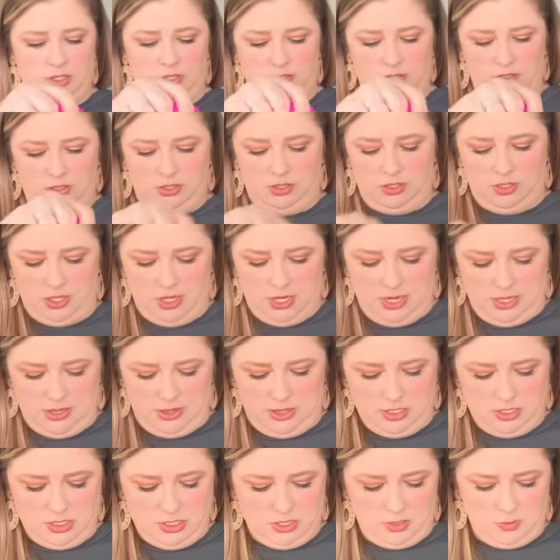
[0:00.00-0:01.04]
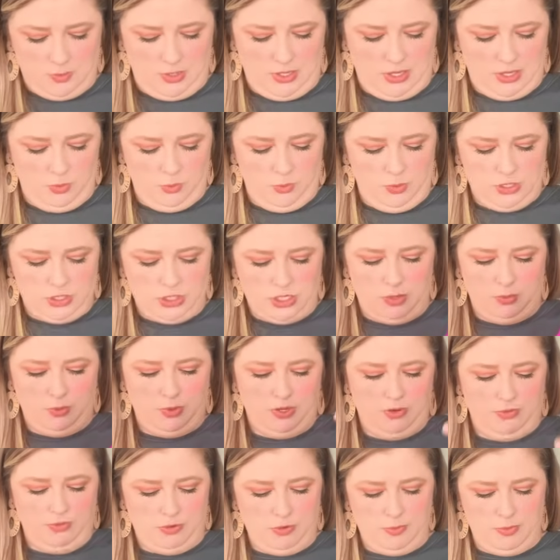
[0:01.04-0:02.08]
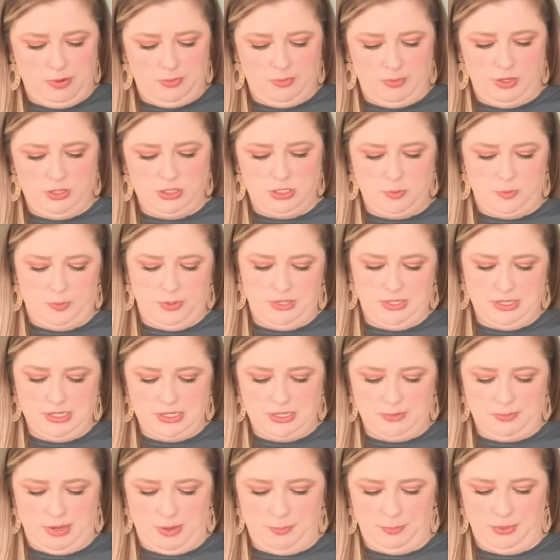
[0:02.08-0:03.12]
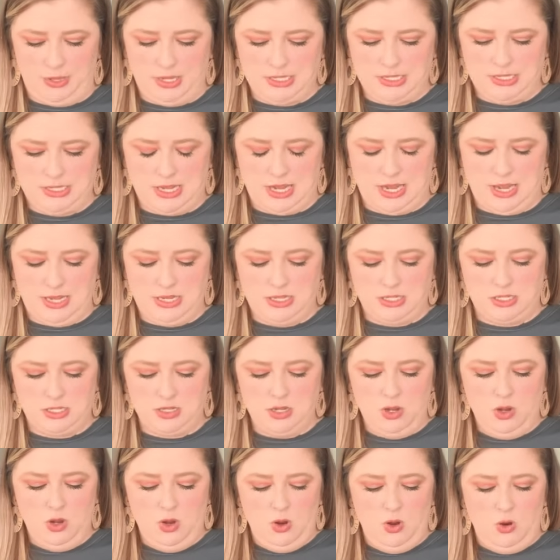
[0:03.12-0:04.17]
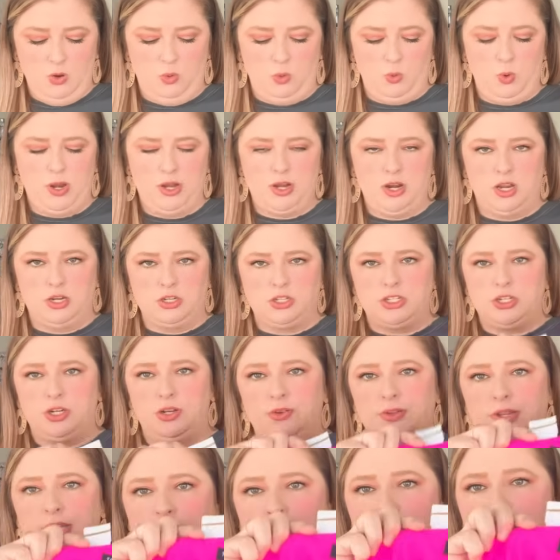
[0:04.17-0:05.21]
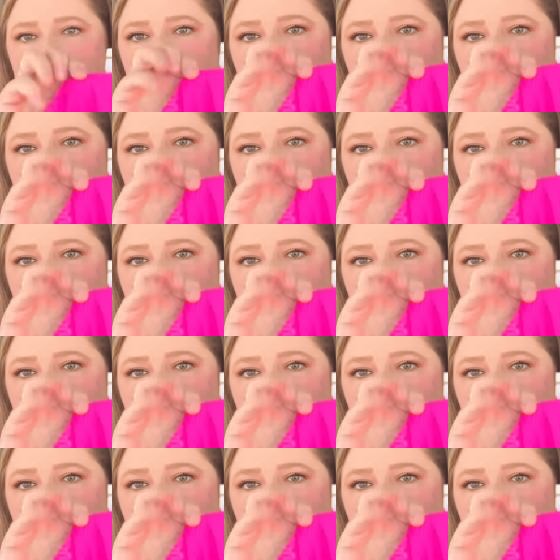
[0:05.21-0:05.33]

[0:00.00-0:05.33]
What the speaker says: All right, this is one I wish I would have remembered to put this in my plus size whatnot show that I had